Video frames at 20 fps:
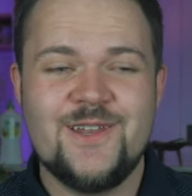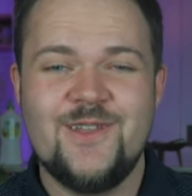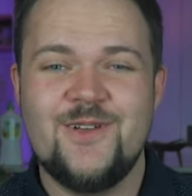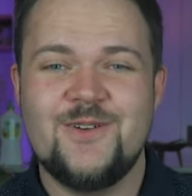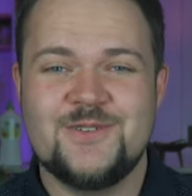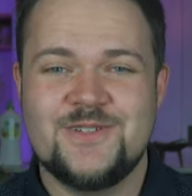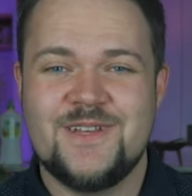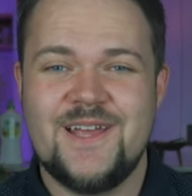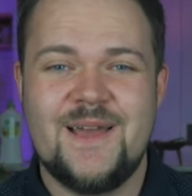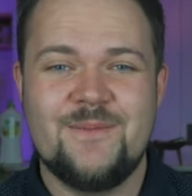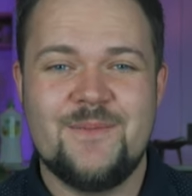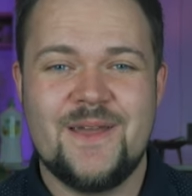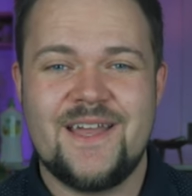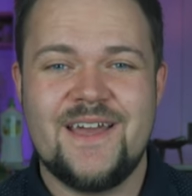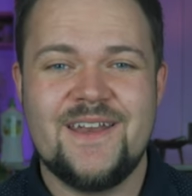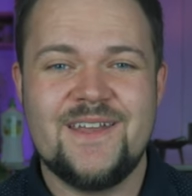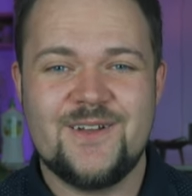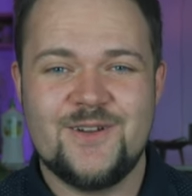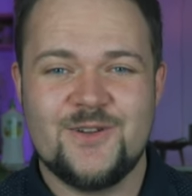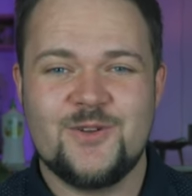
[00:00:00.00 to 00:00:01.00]
long time. I
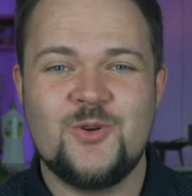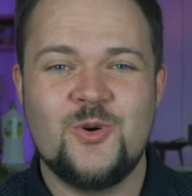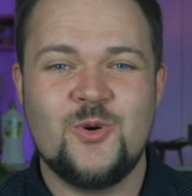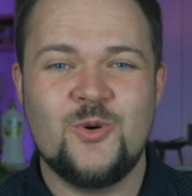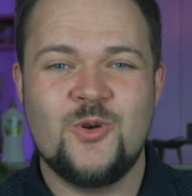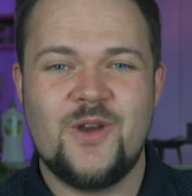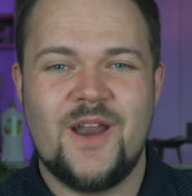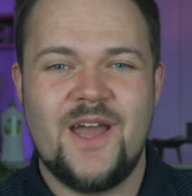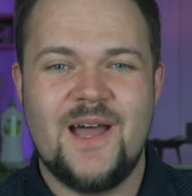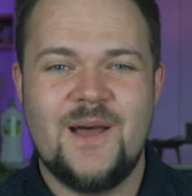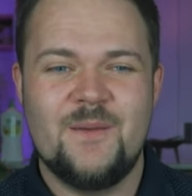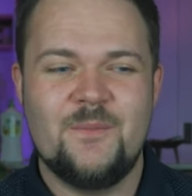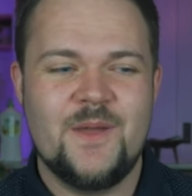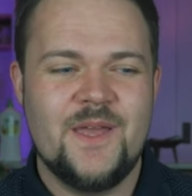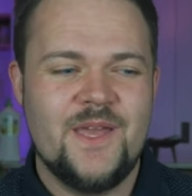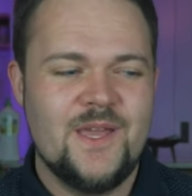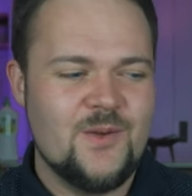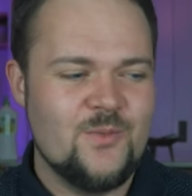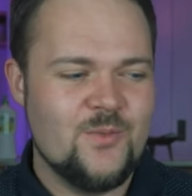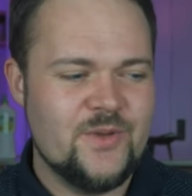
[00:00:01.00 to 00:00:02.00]
kind of got caught up
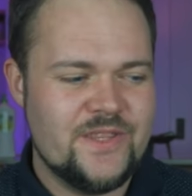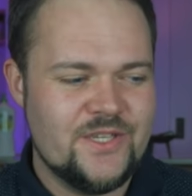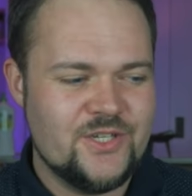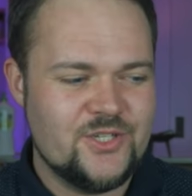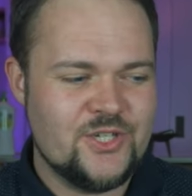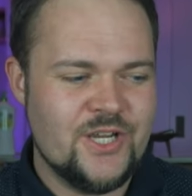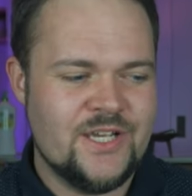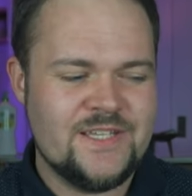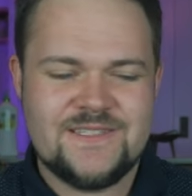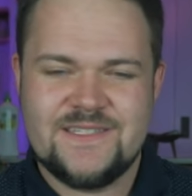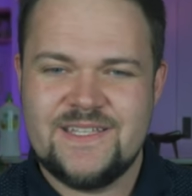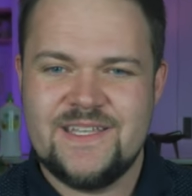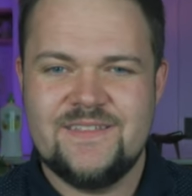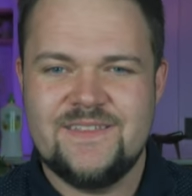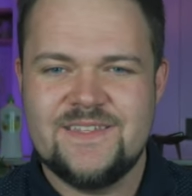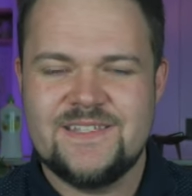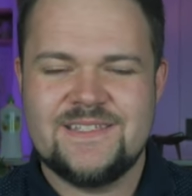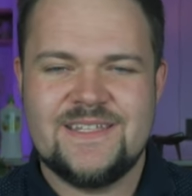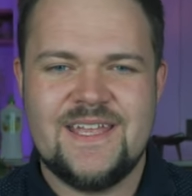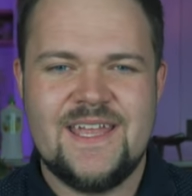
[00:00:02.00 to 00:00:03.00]
with adjusting
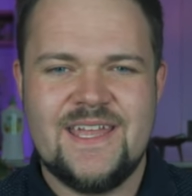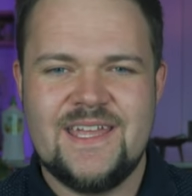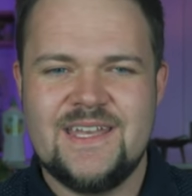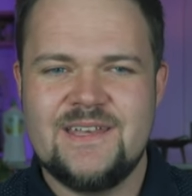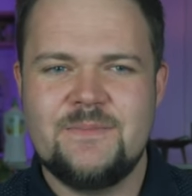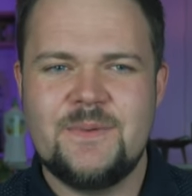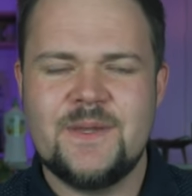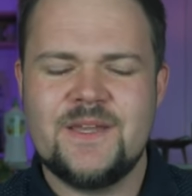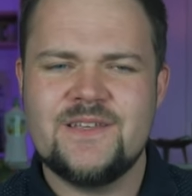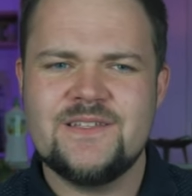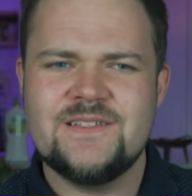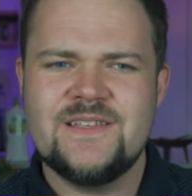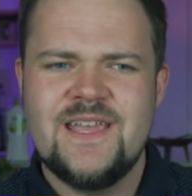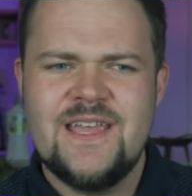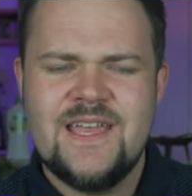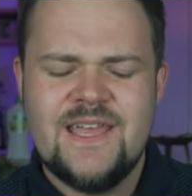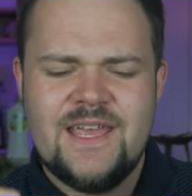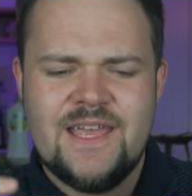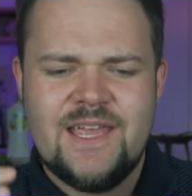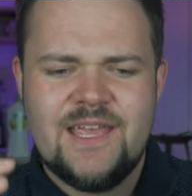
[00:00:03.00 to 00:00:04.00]
the stand because
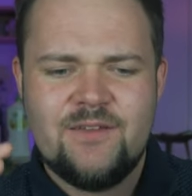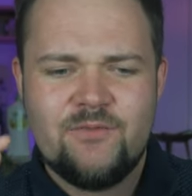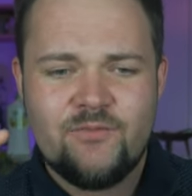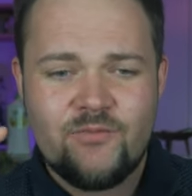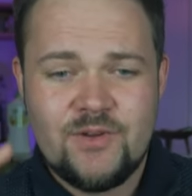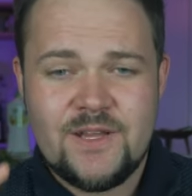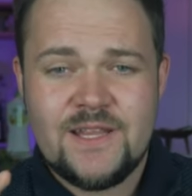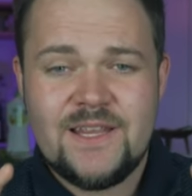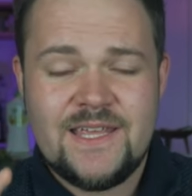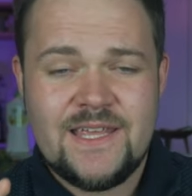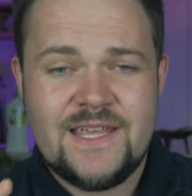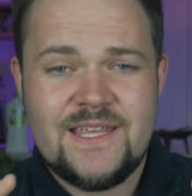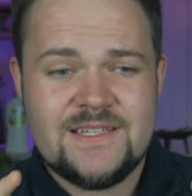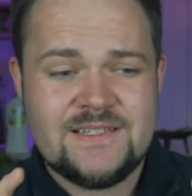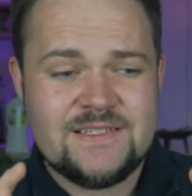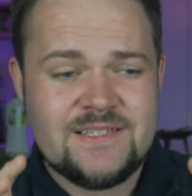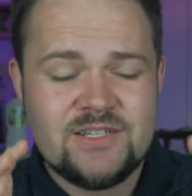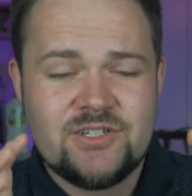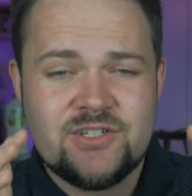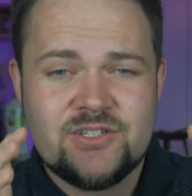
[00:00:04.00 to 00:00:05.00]
it really
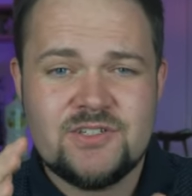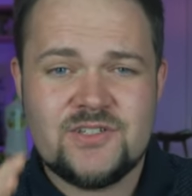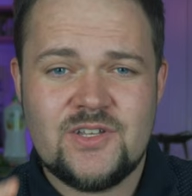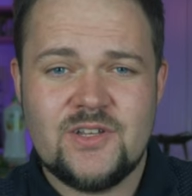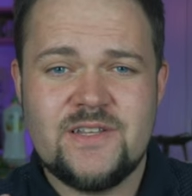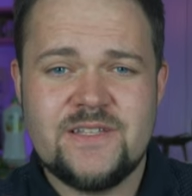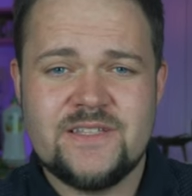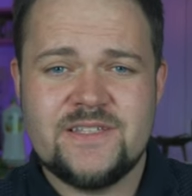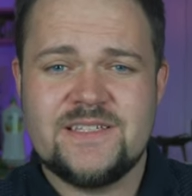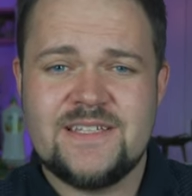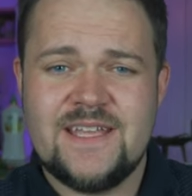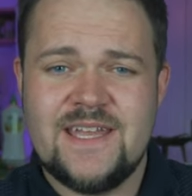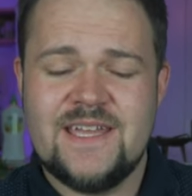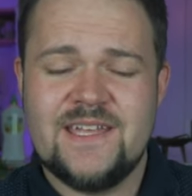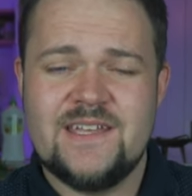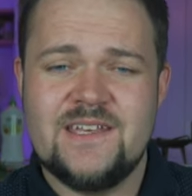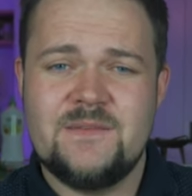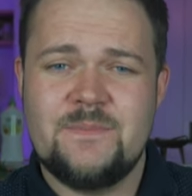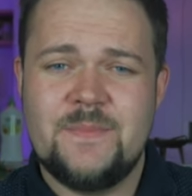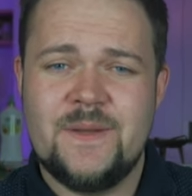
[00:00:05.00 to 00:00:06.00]
is such a solid
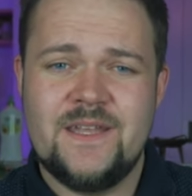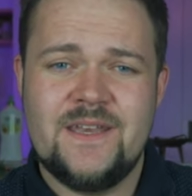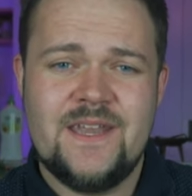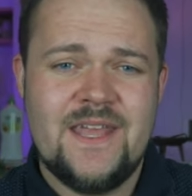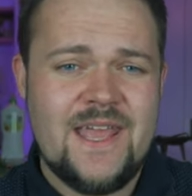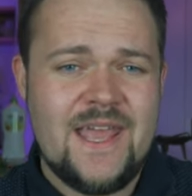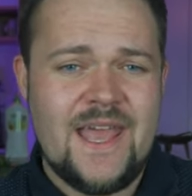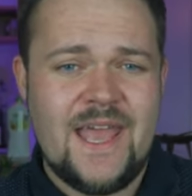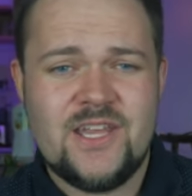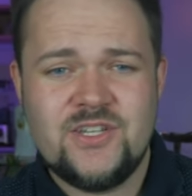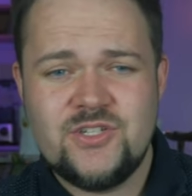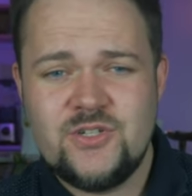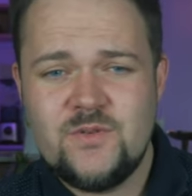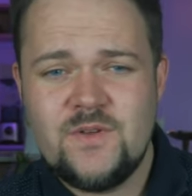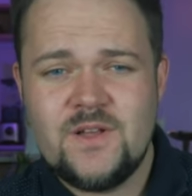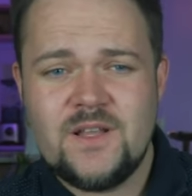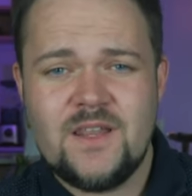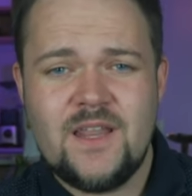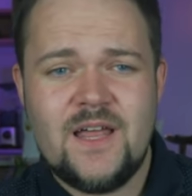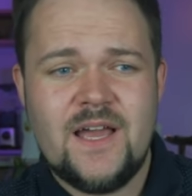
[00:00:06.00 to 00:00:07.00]
stand, but as you
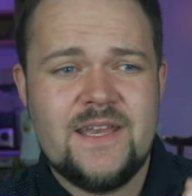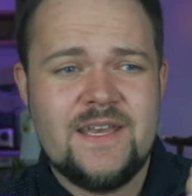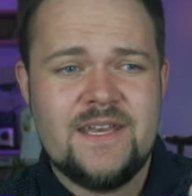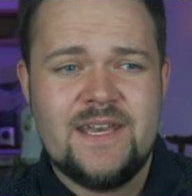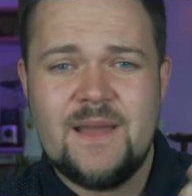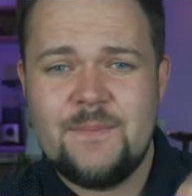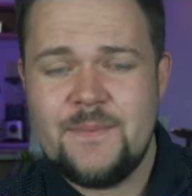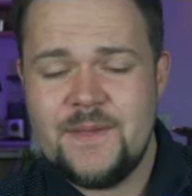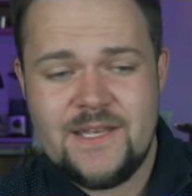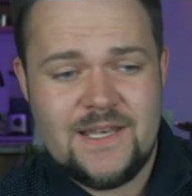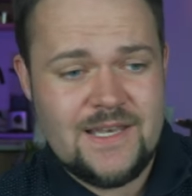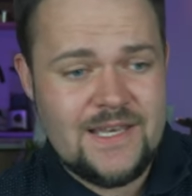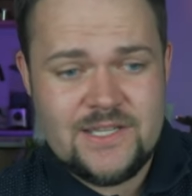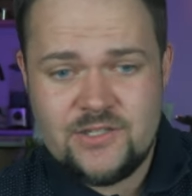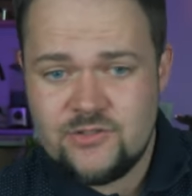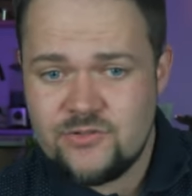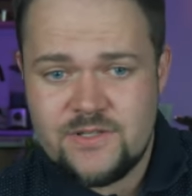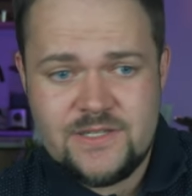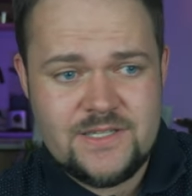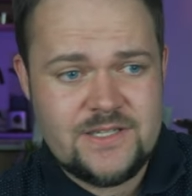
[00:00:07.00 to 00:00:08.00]
glide it up, it
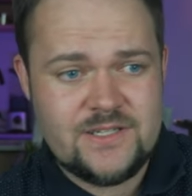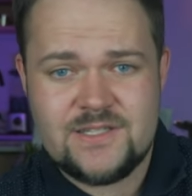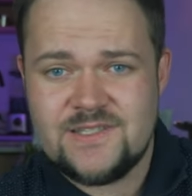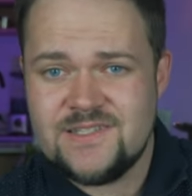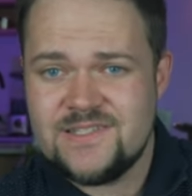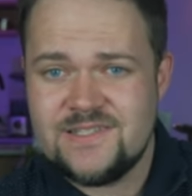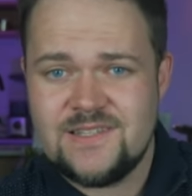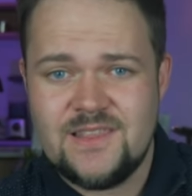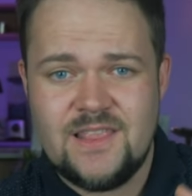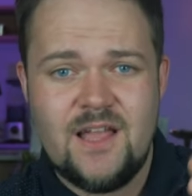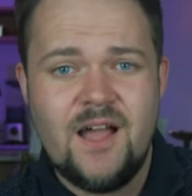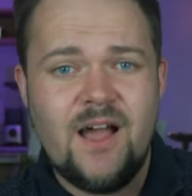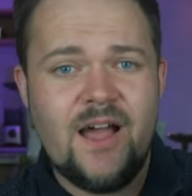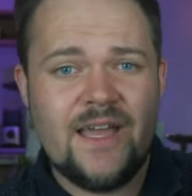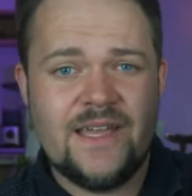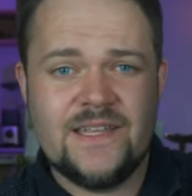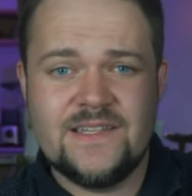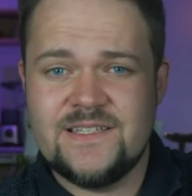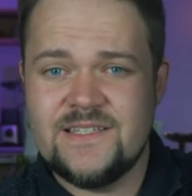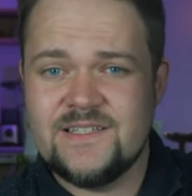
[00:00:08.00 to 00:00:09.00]
literally just
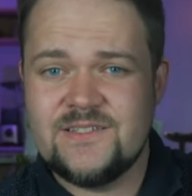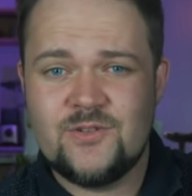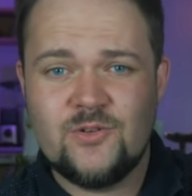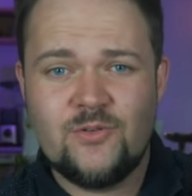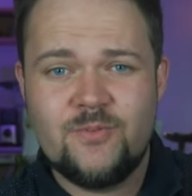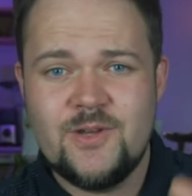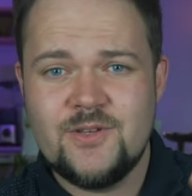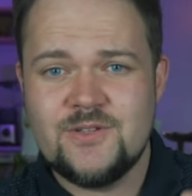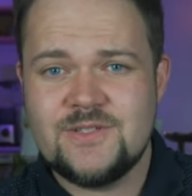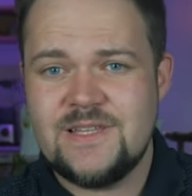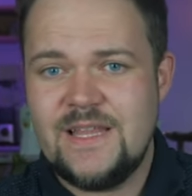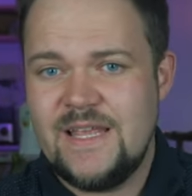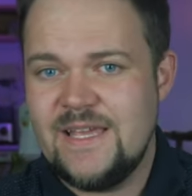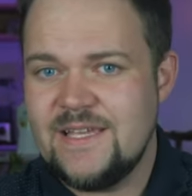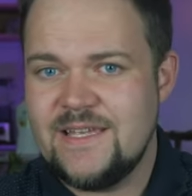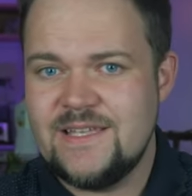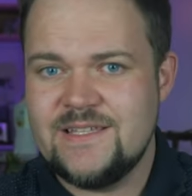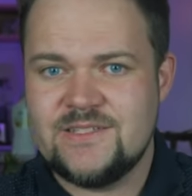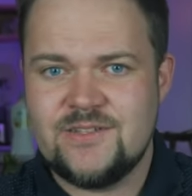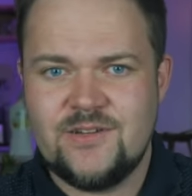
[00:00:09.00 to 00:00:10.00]
slides. It's almost
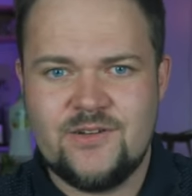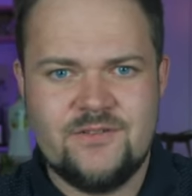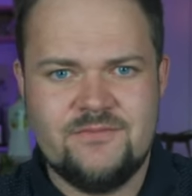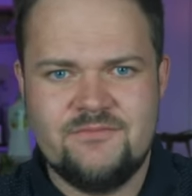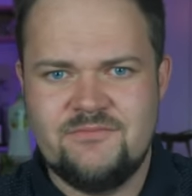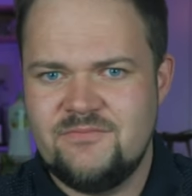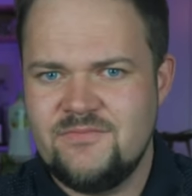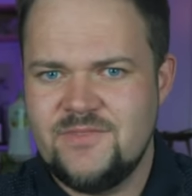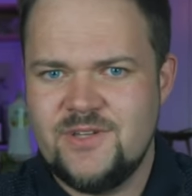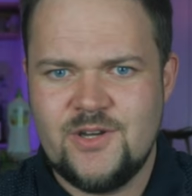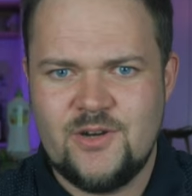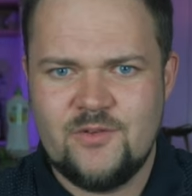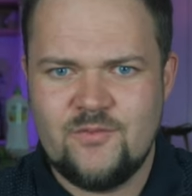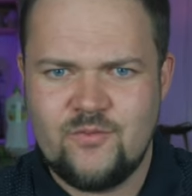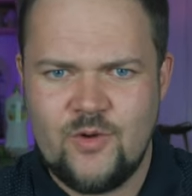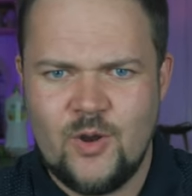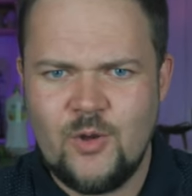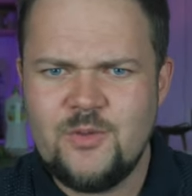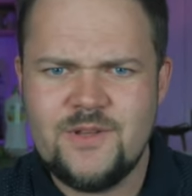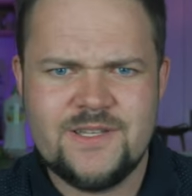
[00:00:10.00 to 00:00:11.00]
like it's on, you know,
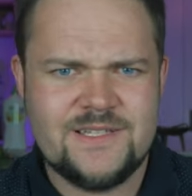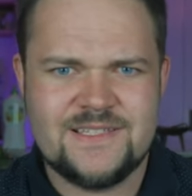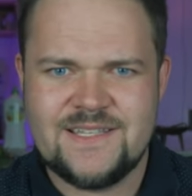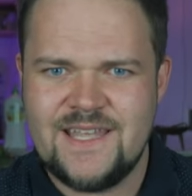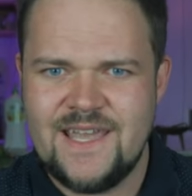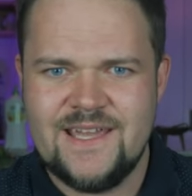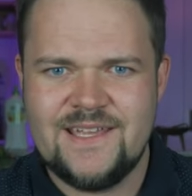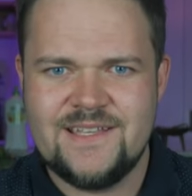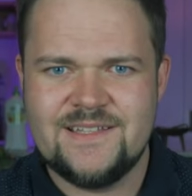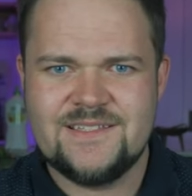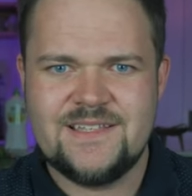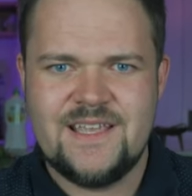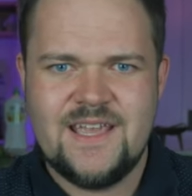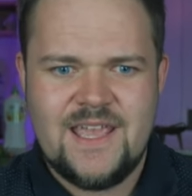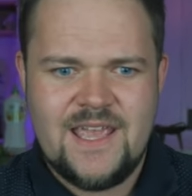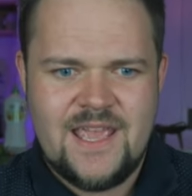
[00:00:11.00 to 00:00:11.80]
roller skates.